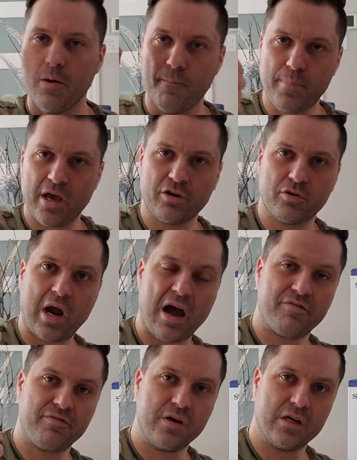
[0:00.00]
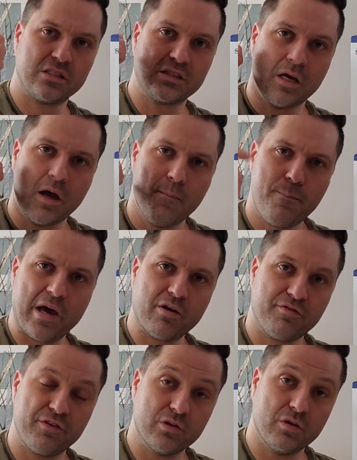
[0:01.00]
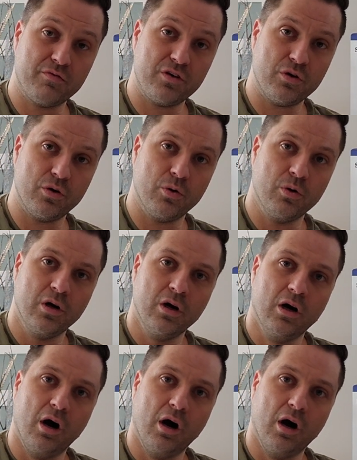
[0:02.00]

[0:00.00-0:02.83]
Better graphics, better field of view,